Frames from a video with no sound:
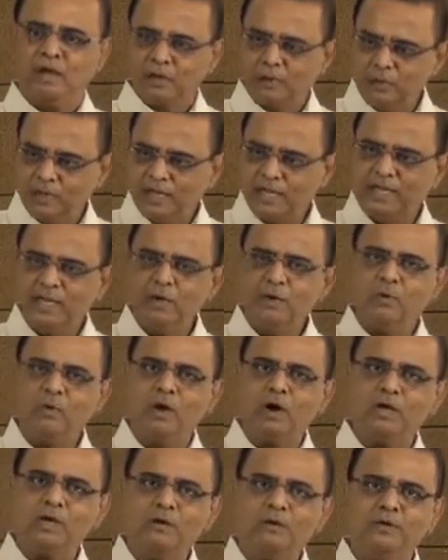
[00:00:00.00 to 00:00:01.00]
Today, you
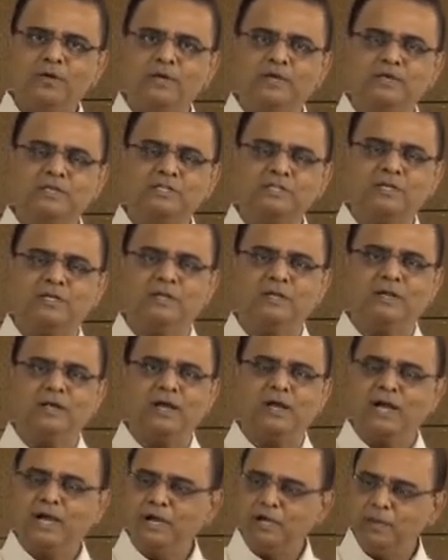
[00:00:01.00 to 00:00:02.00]
walk into your kitchen
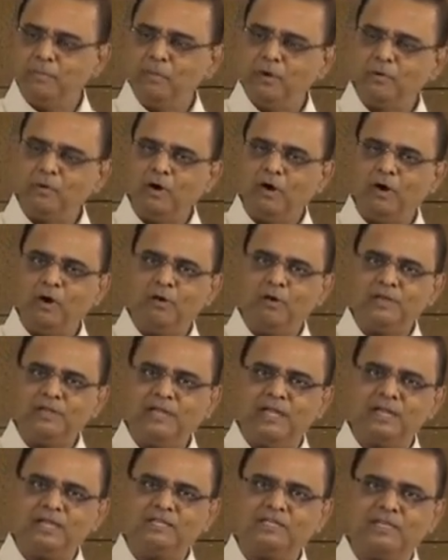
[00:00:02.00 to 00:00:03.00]
and remove all
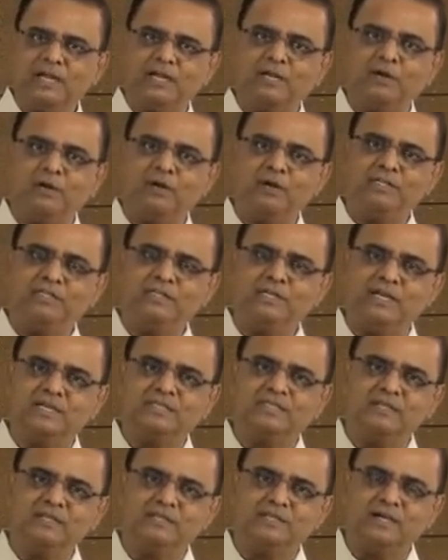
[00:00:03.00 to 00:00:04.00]
the
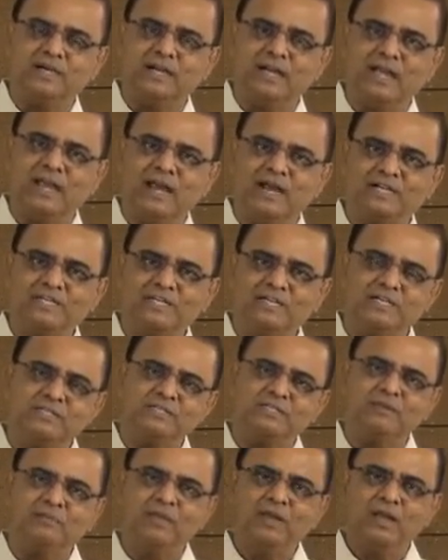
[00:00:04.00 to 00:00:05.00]
technology-assisted
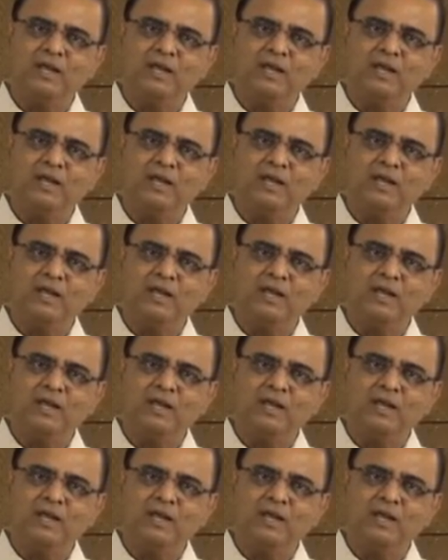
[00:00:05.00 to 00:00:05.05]
gadgets,